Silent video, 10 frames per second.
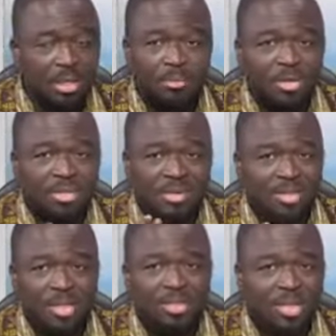Because I've
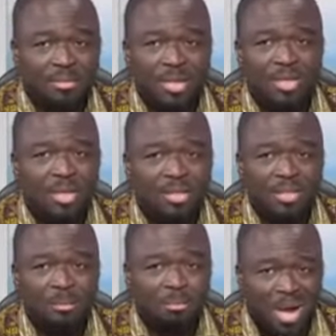said it time and again
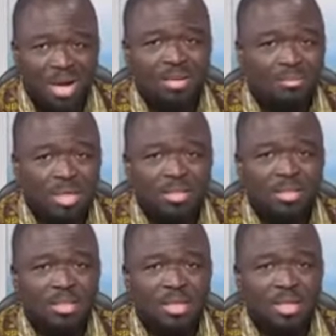that Parliament
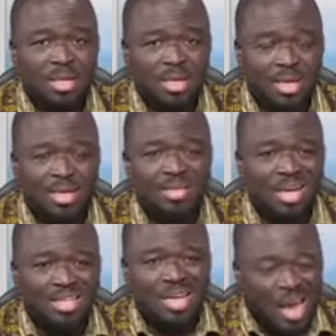is
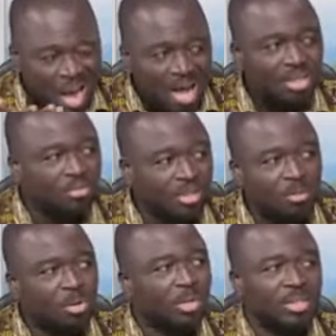at the heart of the
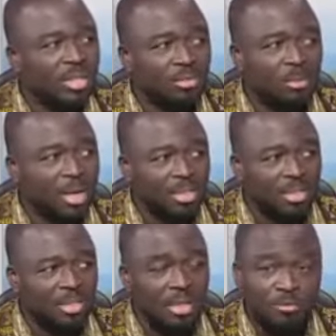democracy that we're practicing.